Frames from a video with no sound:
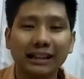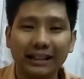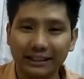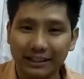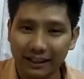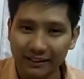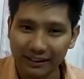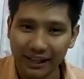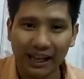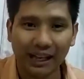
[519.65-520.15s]
in
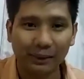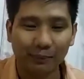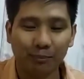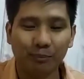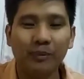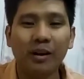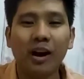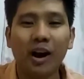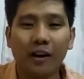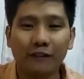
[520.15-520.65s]
the
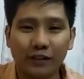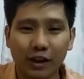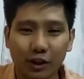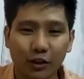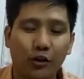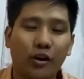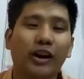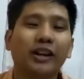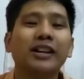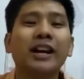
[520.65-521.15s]
name of
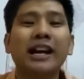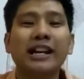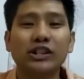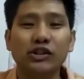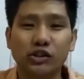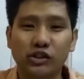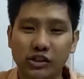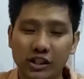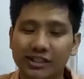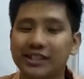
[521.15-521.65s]
the Lord
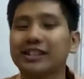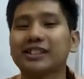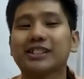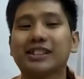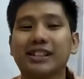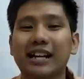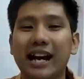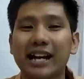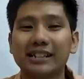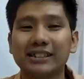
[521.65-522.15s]
Jesus
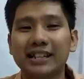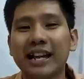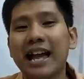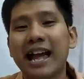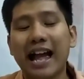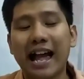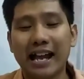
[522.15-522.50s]
Christ.